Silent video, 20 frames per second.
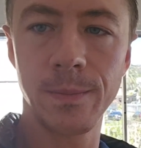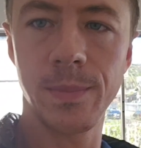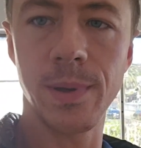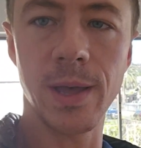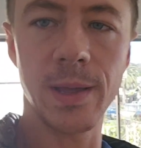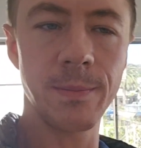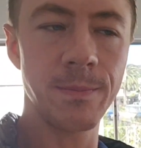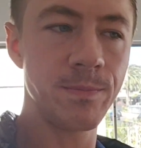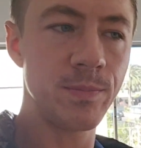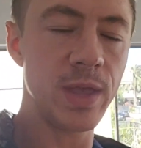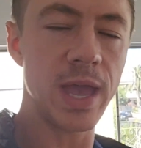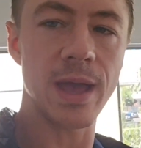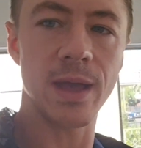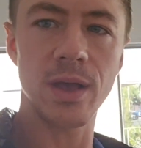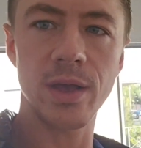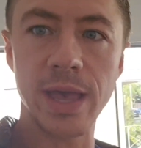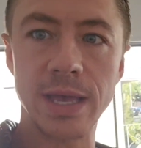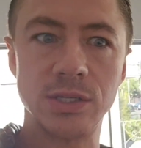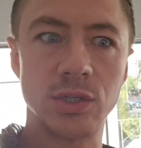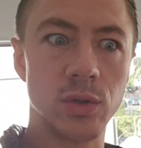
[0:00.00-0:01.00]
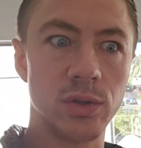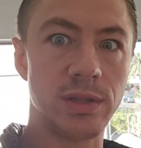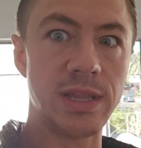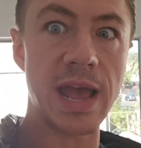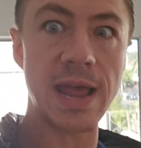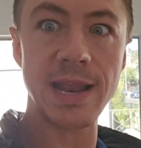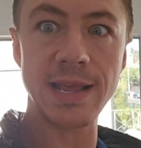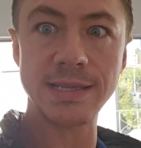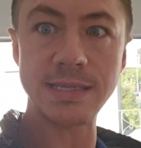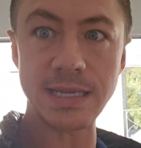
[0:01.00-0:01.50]
But yeah, okay, so
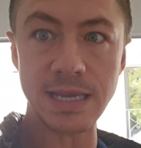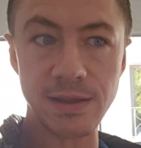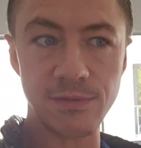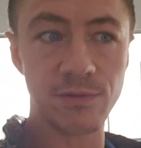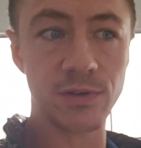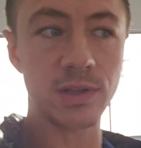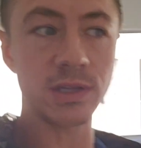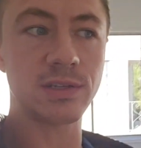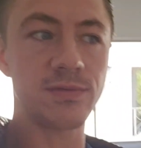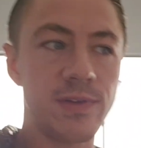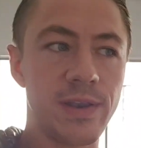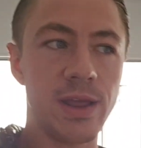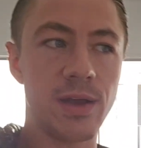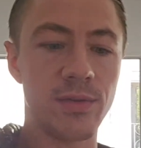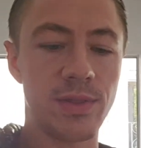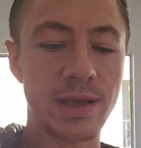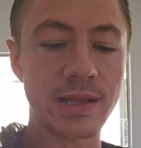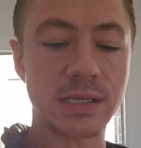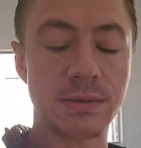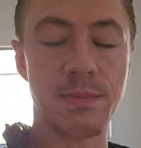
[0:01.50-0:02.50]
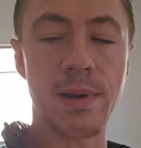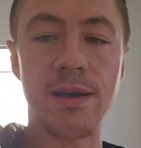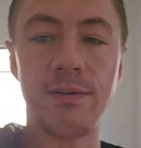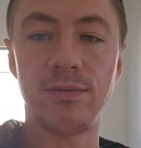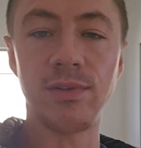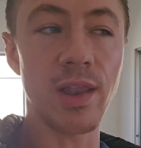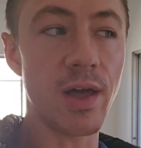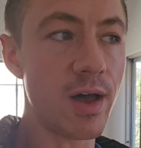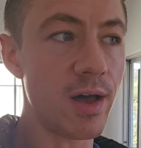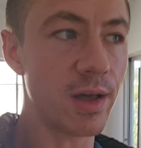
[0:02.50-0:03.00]
that is it for this video. That's my
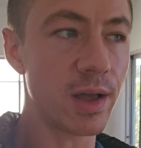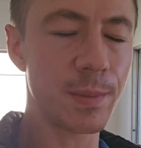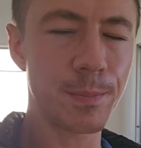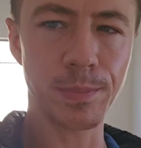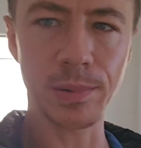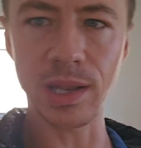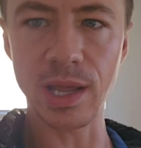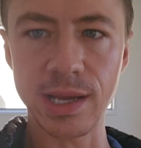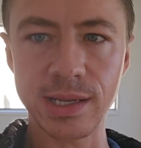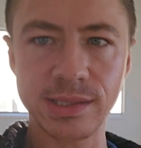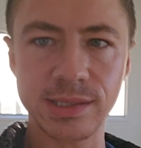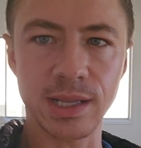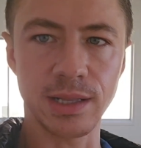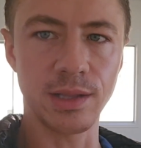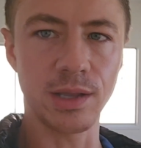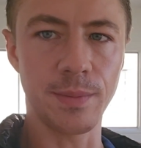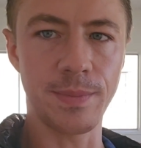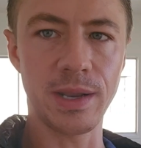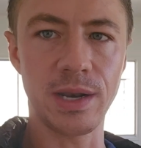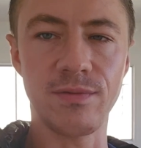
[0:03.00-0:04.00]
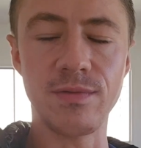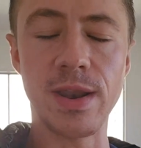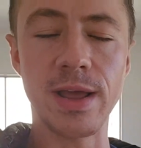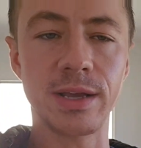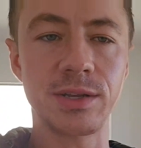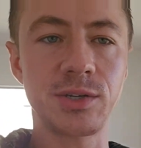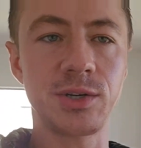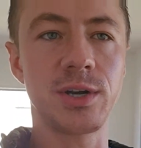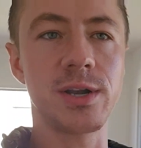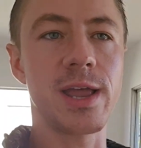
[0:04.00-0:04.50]
vlog plus a little bit of an
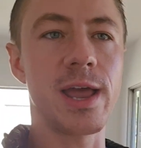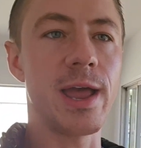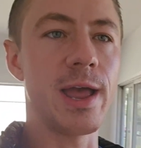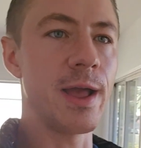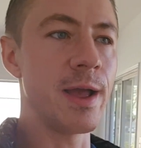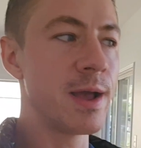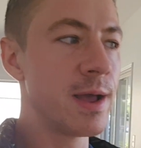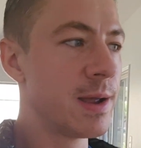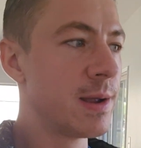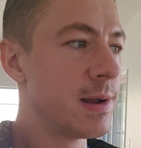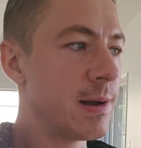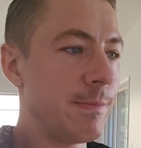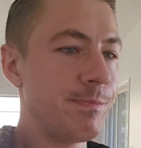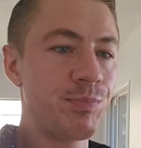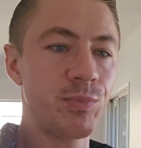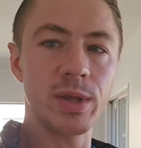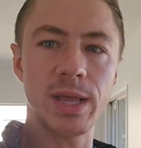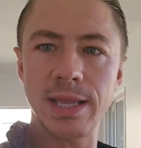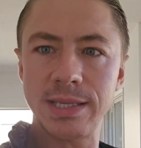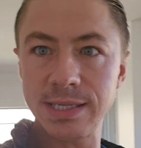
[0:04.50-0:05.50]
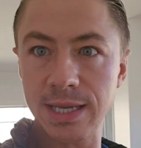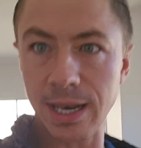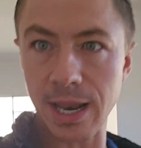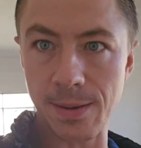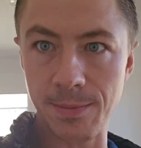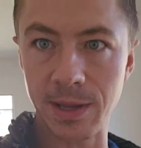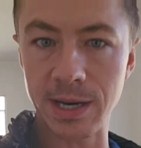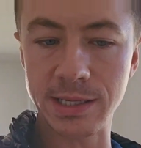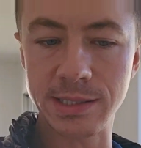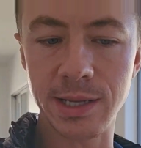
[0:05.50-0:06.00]
extra day. But that's it.
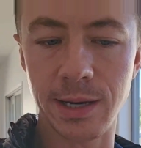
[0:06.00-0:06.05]
I'm gonna